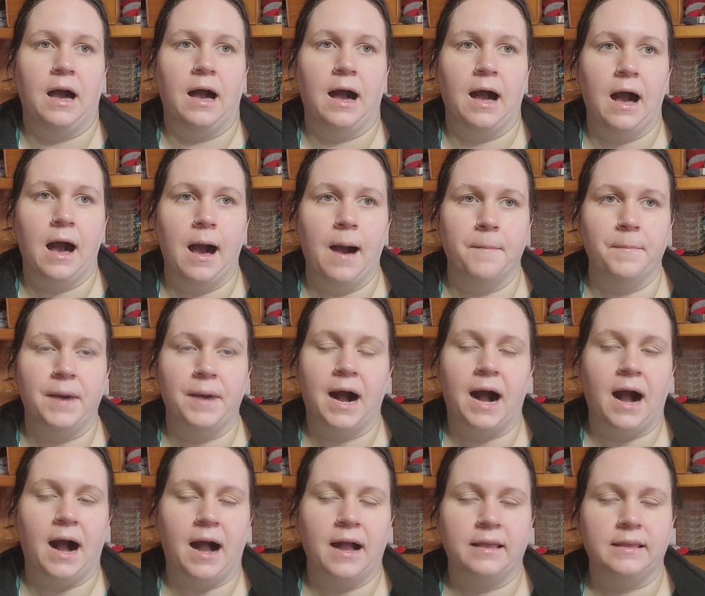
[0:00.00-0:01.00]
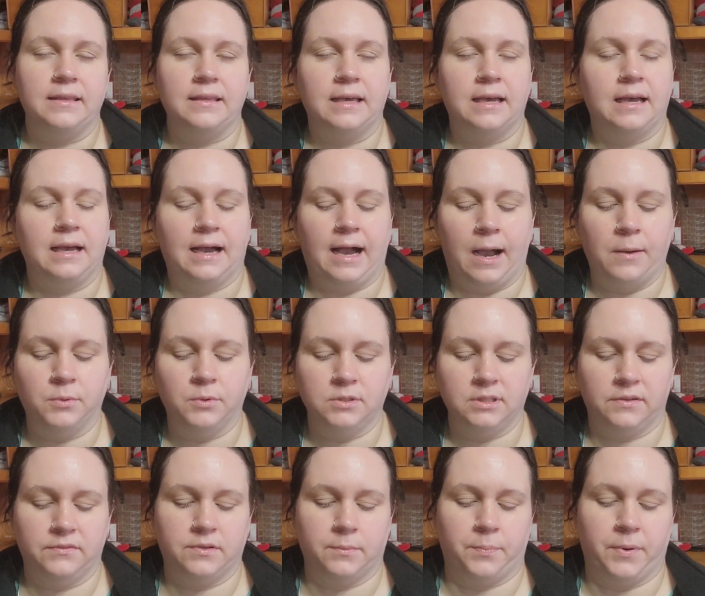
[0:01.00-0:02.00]
I will
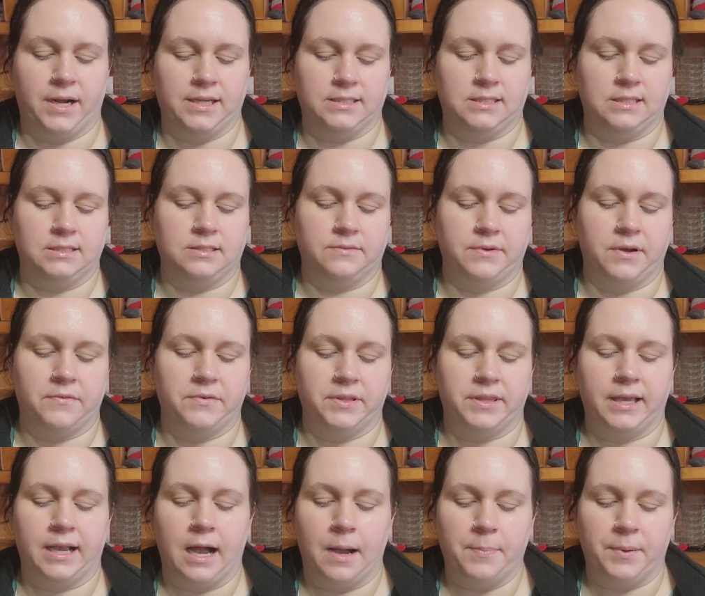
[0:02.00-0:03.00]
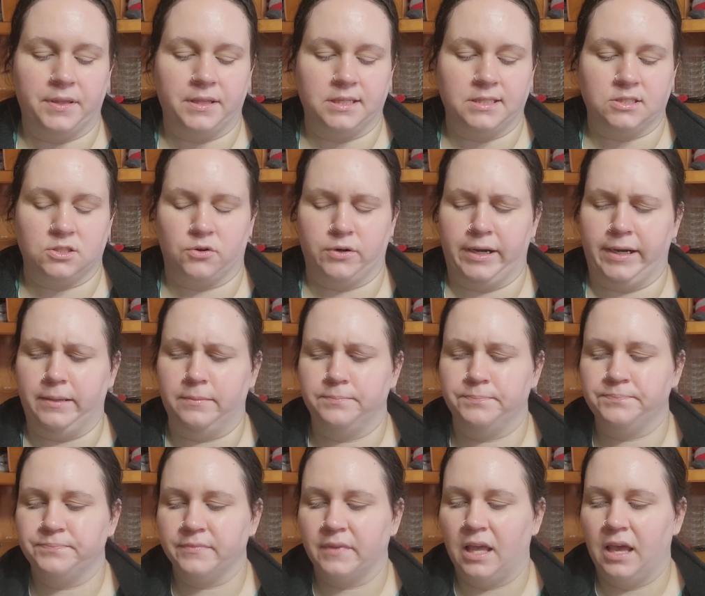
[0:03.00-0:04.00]
leave the prices of everything up on the screen.